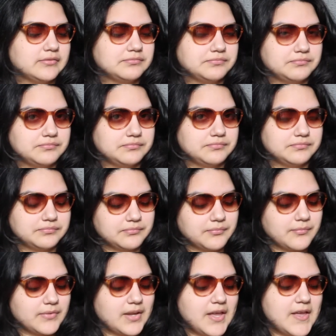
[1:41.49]

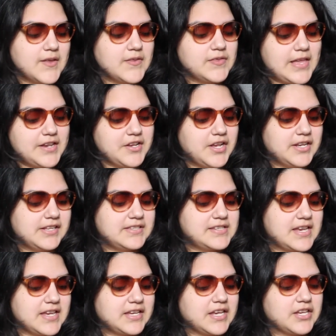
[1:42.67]
Then you're going to
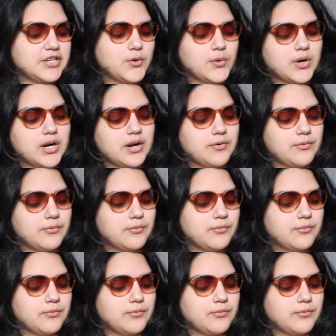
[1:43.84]
take your